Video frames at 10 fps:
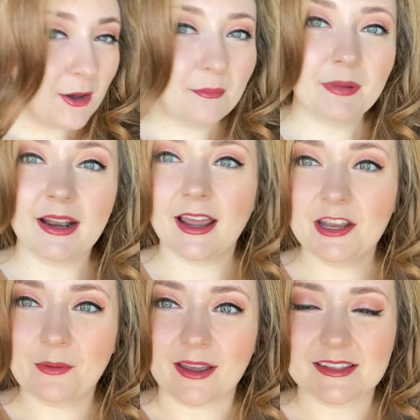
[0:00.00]
But
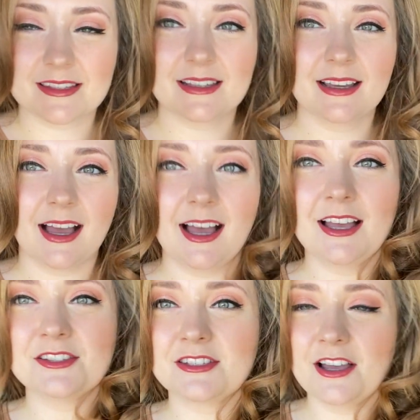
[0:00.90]
anyways, uh,
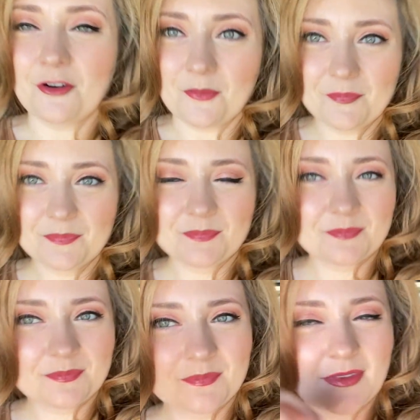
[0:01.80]
so
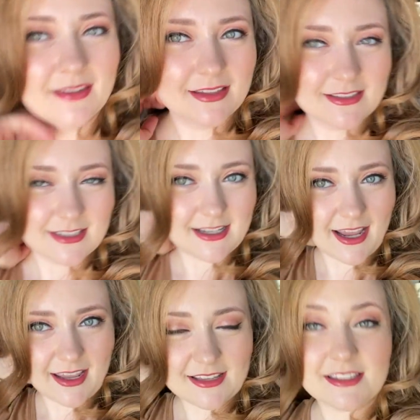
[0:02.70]

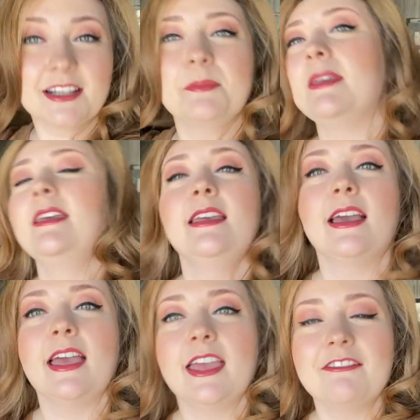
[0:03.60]
today is gonna be
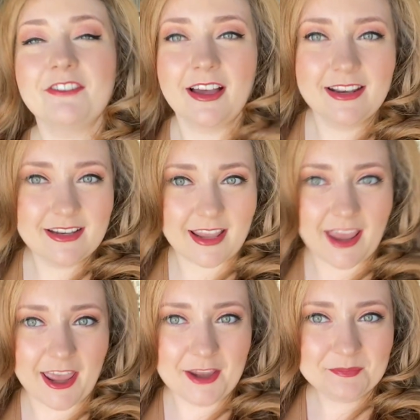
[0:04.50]
a fun
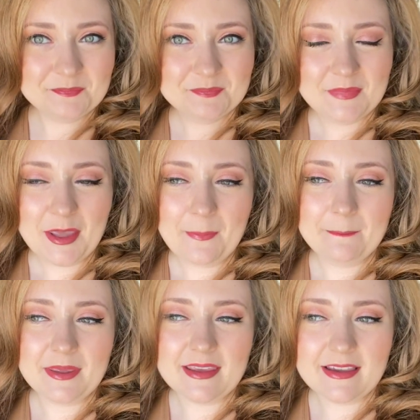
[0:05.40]
day
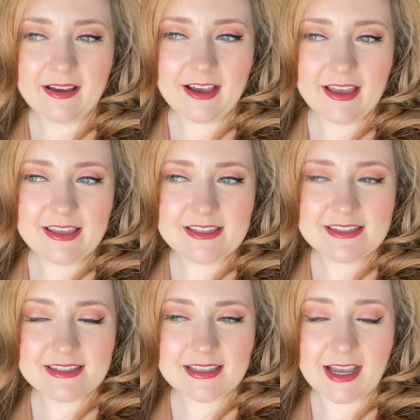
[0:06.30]

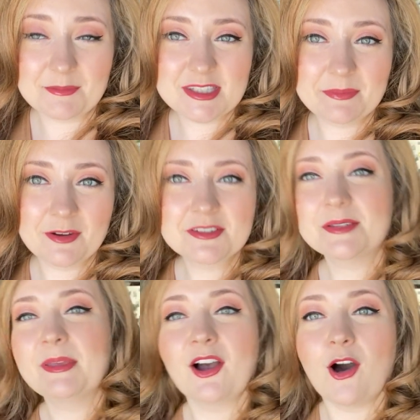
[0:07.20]
because I'm supposed to
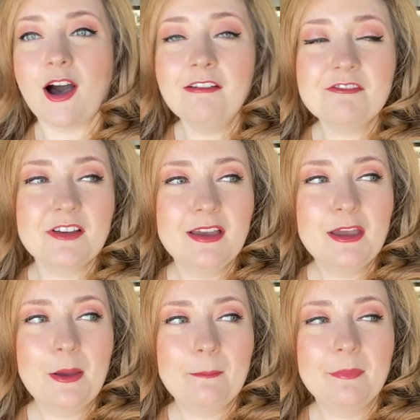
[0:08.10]
be off,
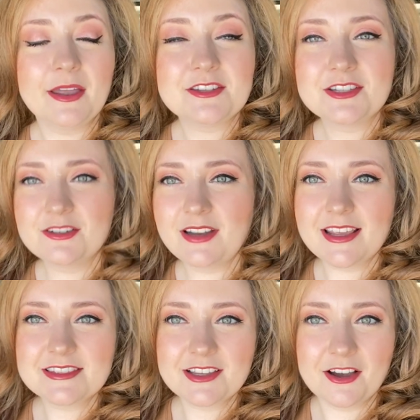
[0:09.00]
but two
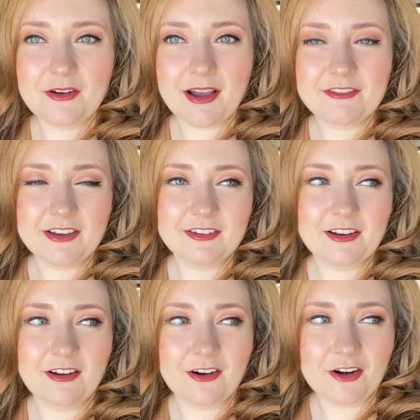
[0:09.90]
days ago I found
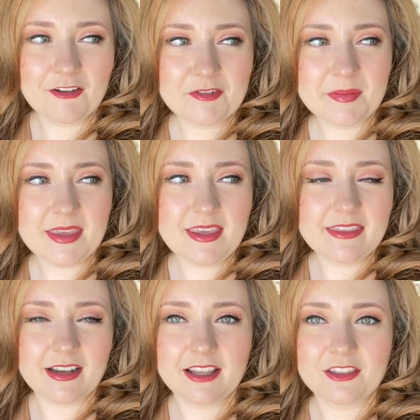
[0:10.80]
an RFP
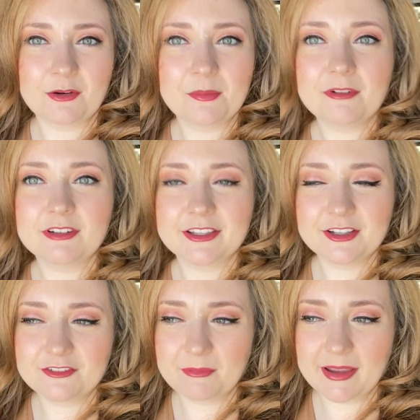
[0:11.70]
that I thought would be really
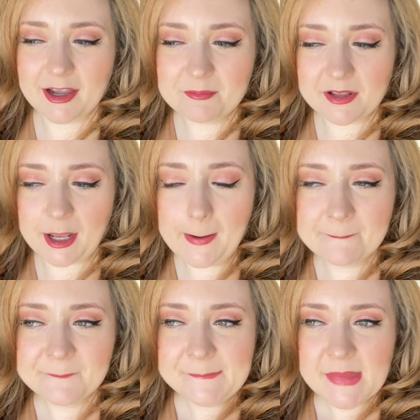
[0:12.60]
good for my company.
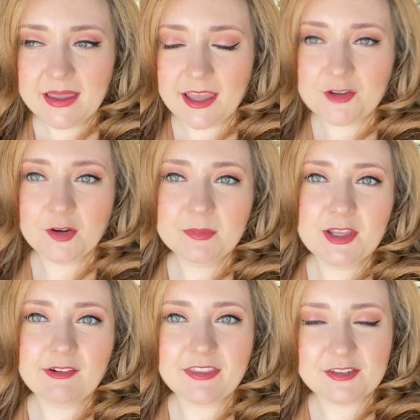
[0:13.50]
And normally
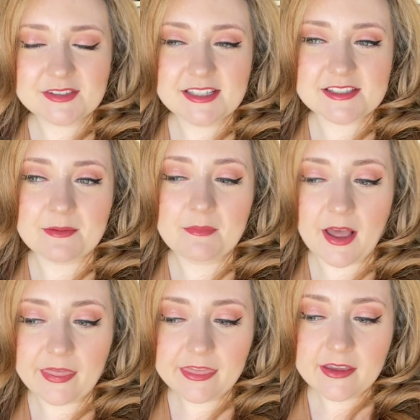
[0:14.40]
you write those things in a
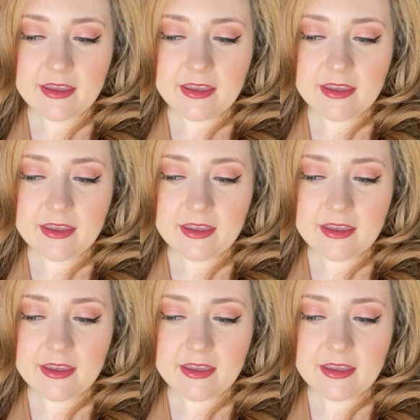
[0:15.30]
month.